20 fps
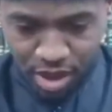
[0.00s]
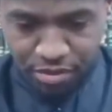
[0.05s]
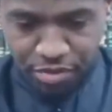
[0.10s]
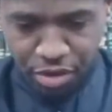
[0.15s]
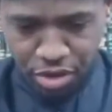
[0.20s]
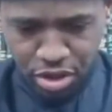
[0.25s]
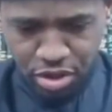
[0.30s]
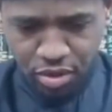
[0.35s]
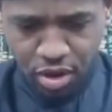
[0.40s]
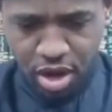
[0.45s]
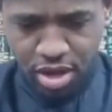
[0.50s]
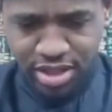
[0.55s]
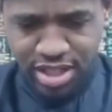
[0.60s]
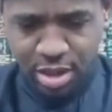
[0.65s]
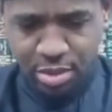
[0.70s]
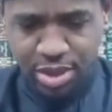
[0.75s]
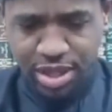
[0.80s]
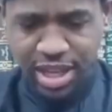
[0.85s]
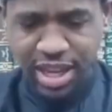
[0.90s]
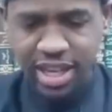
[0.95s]
First of all, is
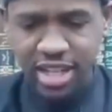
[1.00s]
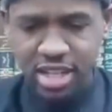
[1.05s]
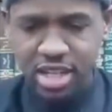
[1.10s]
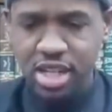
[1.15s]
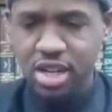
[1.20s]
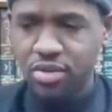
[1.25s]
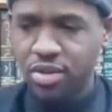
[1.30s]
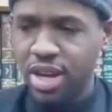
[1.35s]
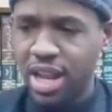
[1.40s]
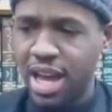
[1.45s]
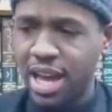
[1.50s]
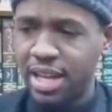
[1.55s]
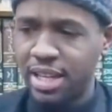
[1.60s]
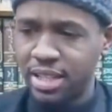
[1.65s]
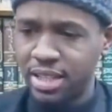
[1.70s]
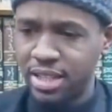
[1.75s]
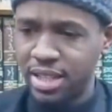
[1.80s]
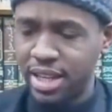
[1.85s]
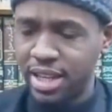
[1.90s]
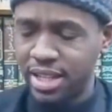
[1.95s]
that we can't
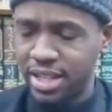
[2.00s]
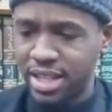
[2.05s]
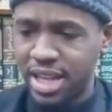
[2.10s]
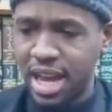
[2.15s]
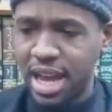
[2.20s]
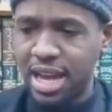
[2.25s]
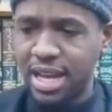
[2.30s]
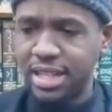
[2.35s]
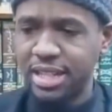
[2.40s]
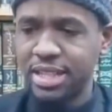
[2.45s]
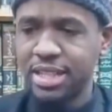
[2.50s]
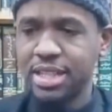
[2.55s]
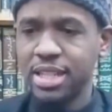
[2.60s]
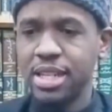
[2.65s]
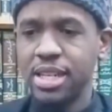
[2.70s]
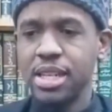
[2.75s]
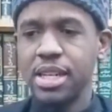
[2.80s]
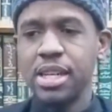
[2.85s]
generalize things, guys.